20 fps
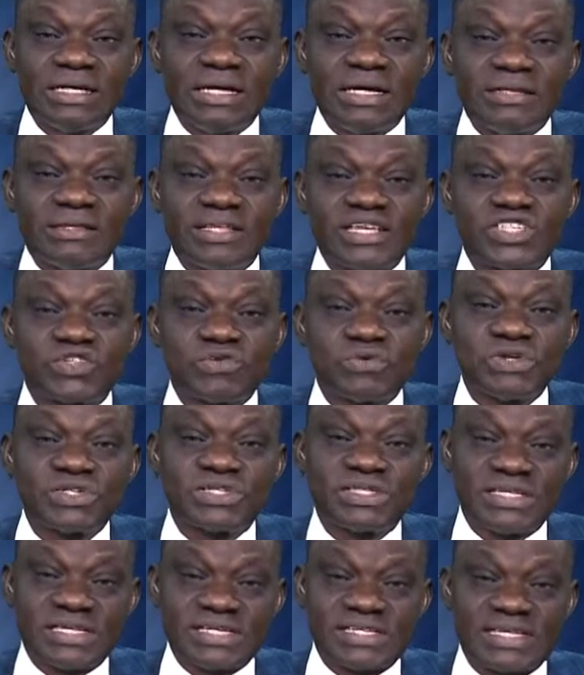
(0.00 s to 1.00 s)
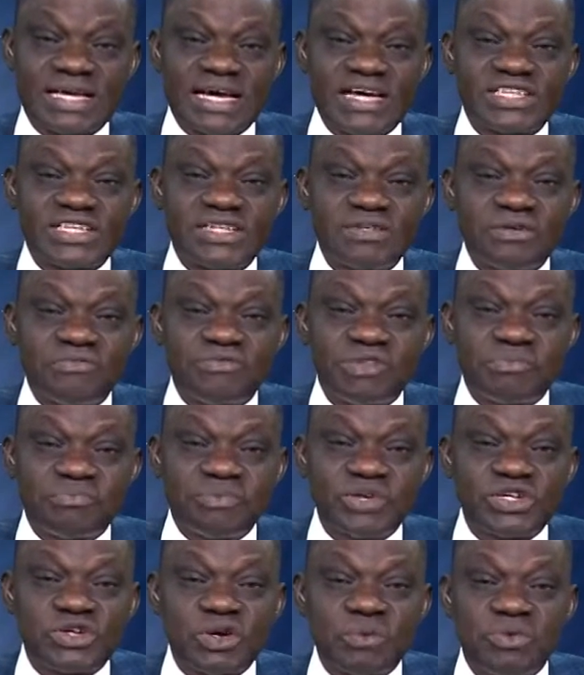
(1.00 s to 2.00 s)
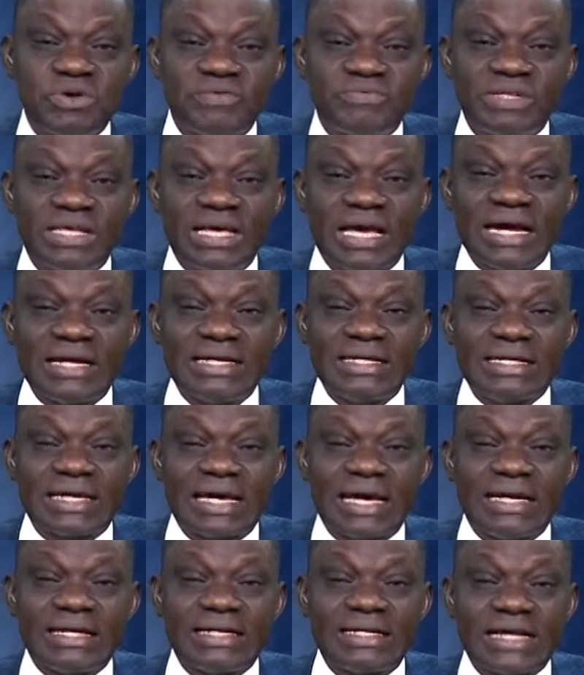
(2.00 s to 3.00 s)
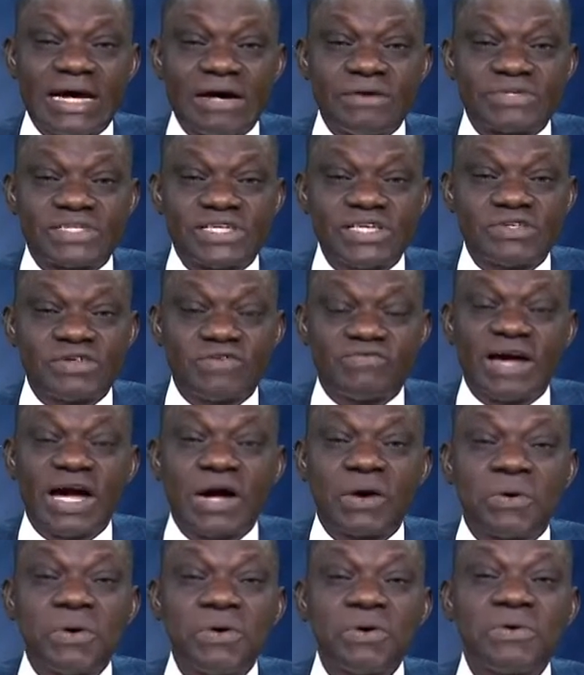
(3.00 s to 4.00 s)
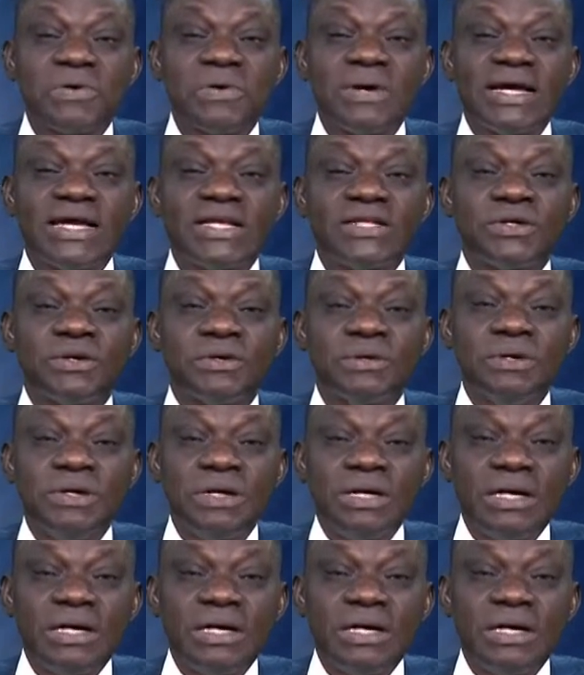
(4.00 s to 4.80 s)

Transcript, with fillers: This was the assertion of the Bishop of the Anglican Diocese of Akoko Edo,